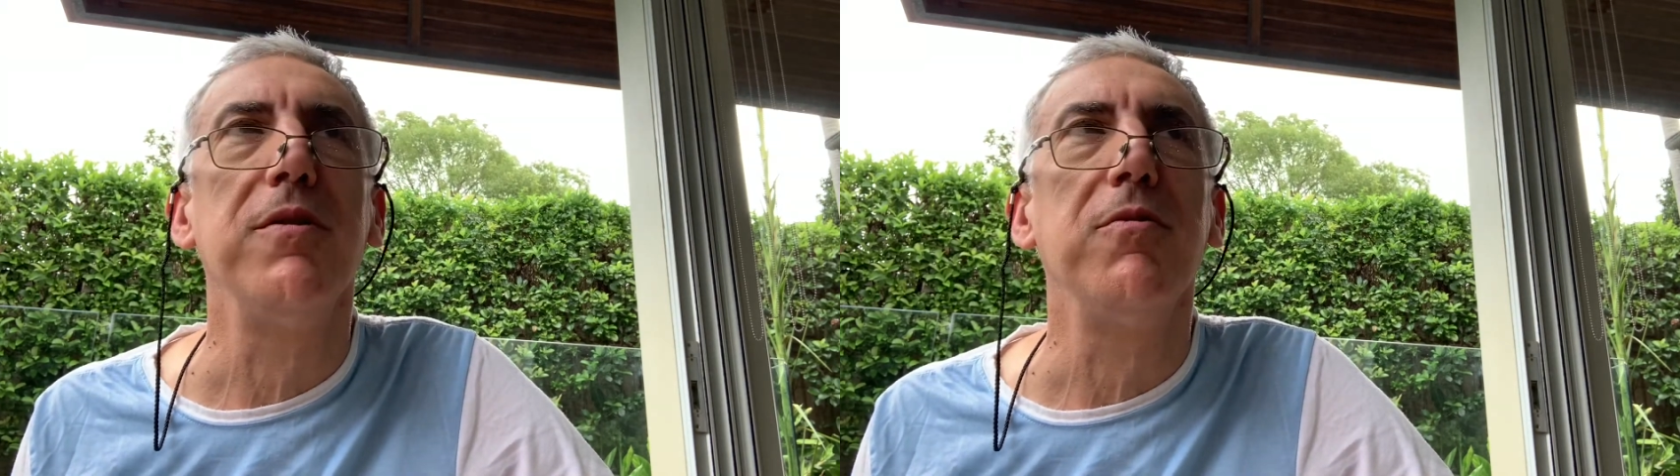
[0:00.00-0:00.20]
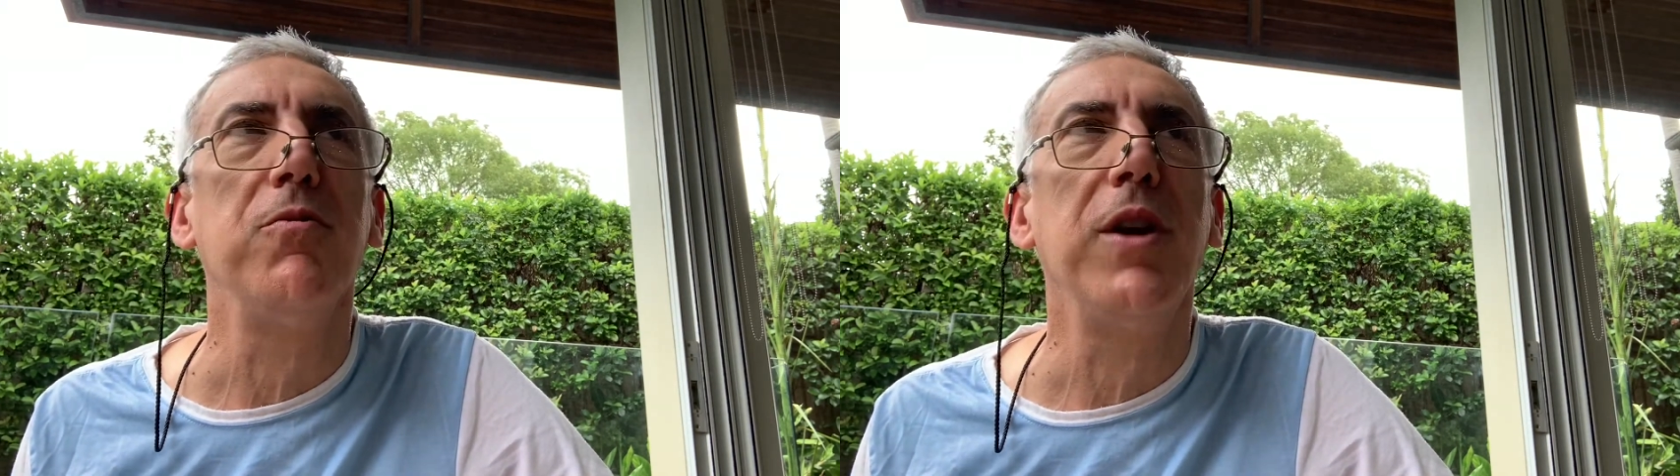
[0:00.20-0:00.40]

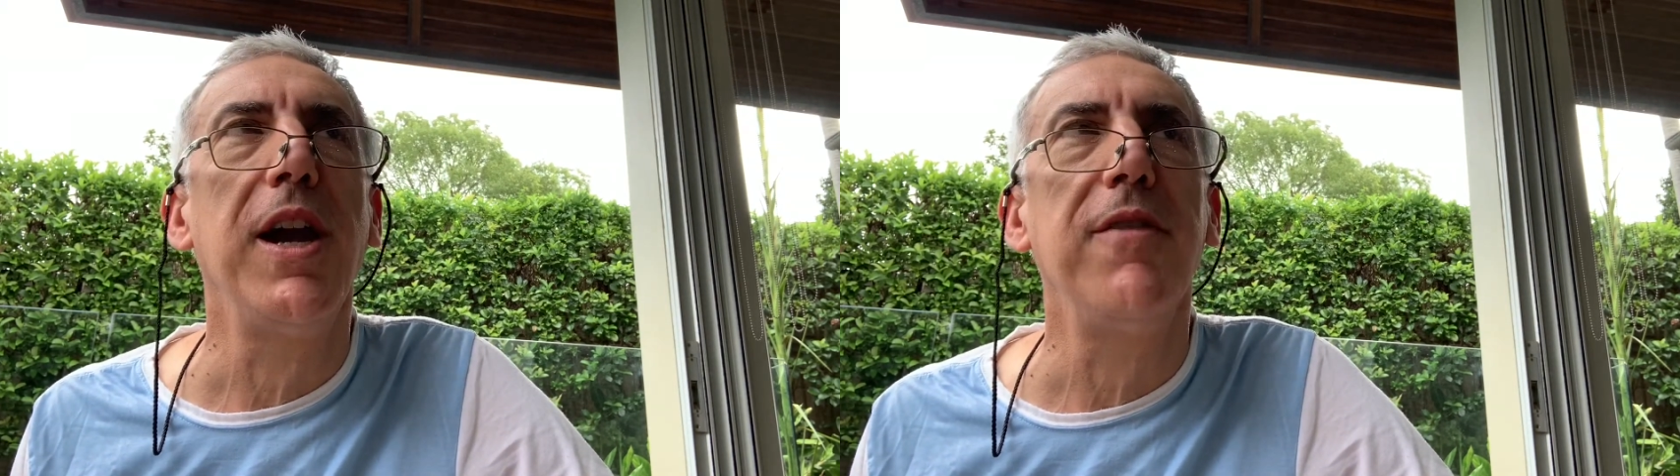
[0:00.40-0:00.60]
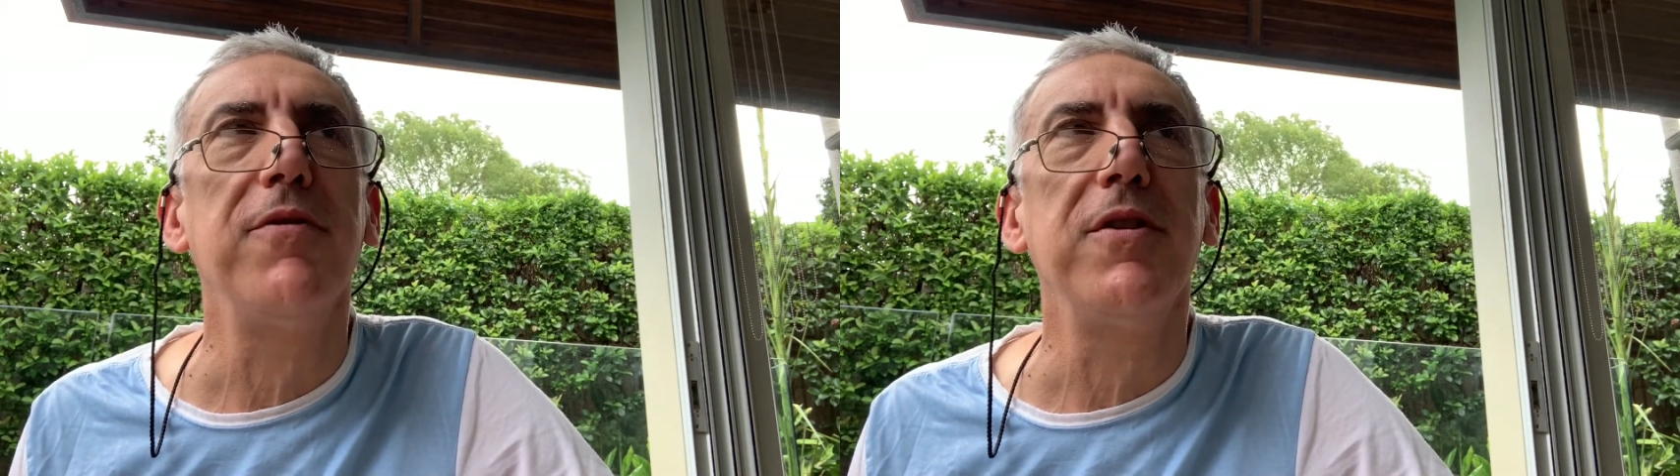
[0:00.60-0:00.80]
we
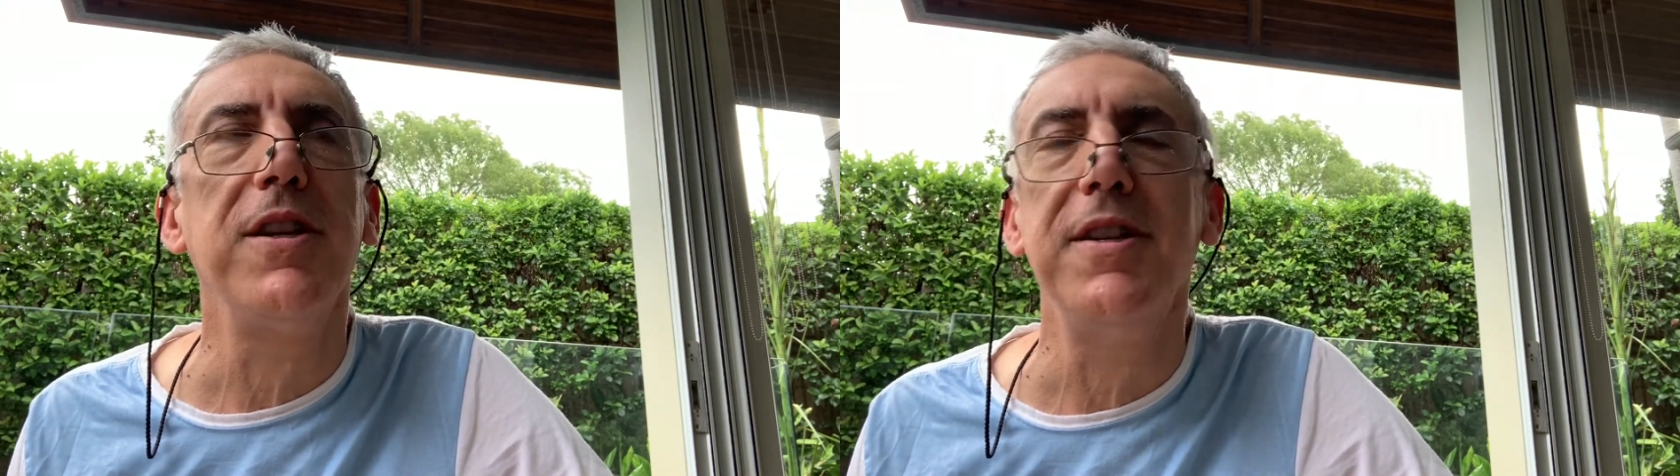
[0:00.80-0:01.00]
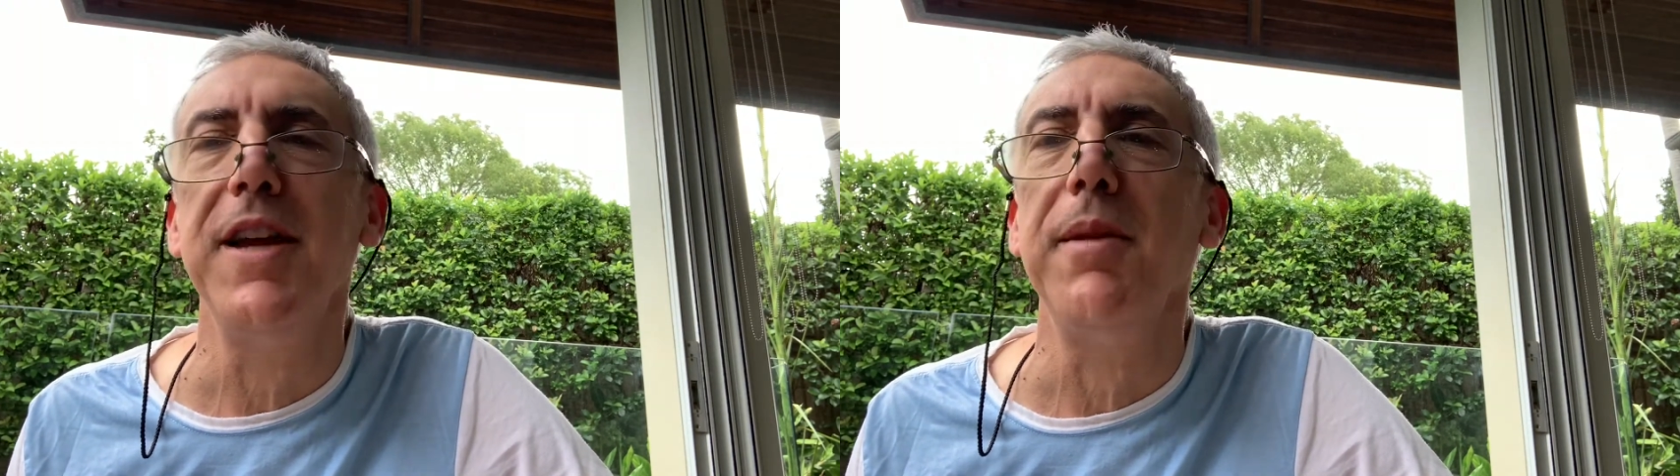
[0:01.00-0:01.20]
have
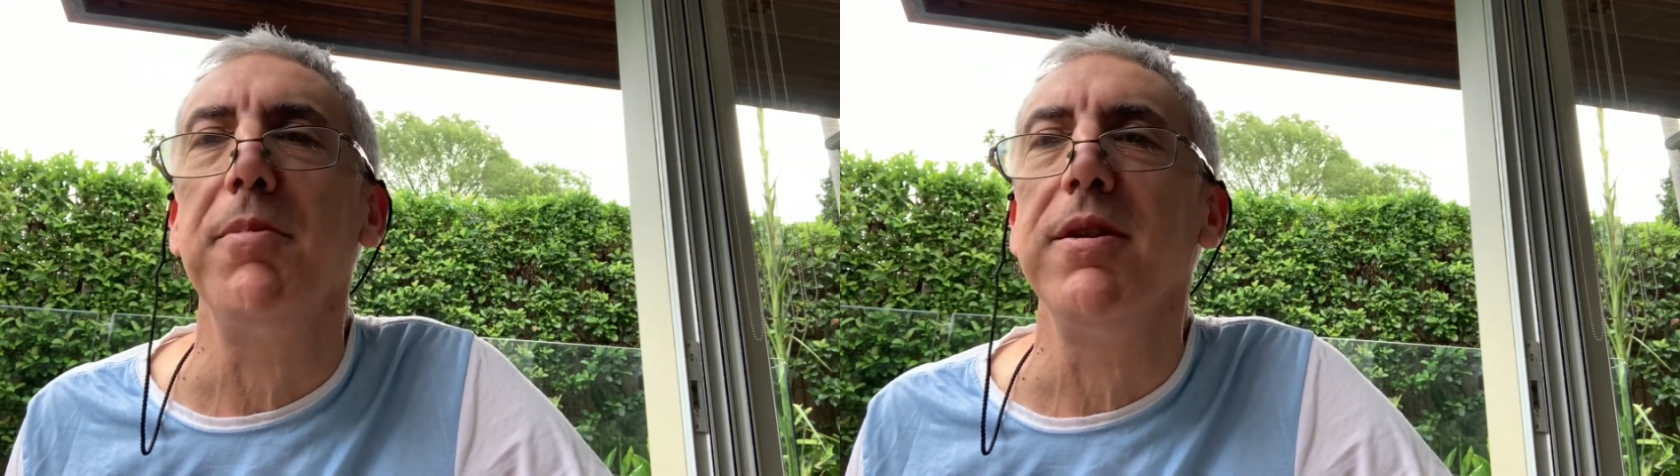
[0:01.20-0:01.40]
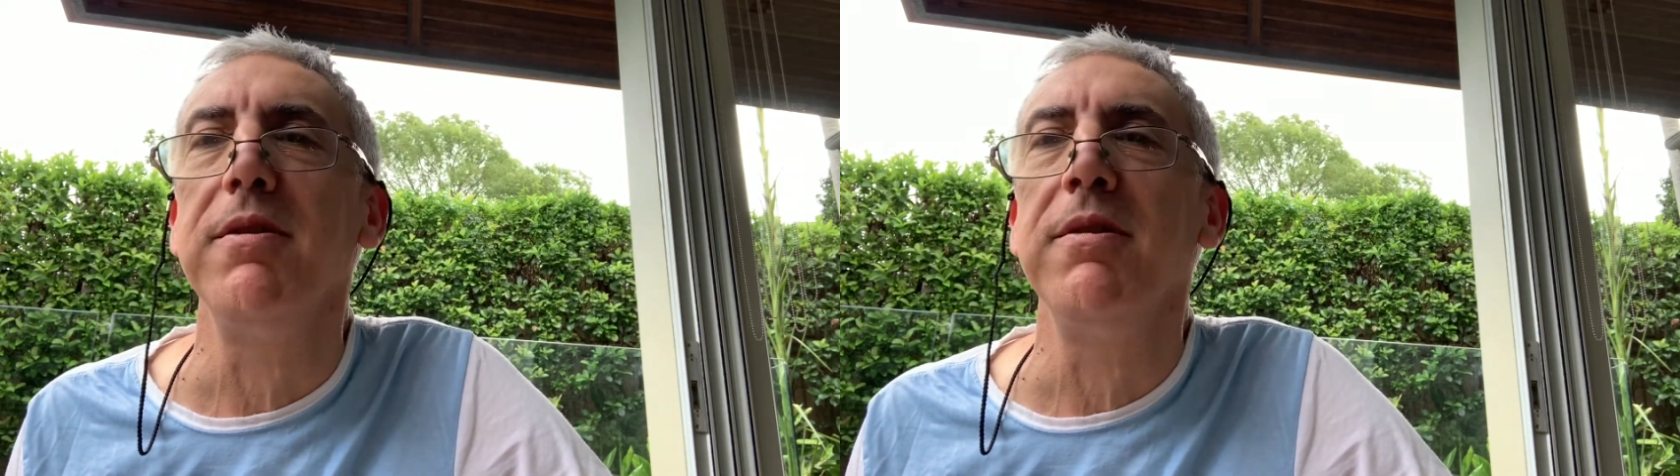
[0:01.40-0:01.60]
contentment.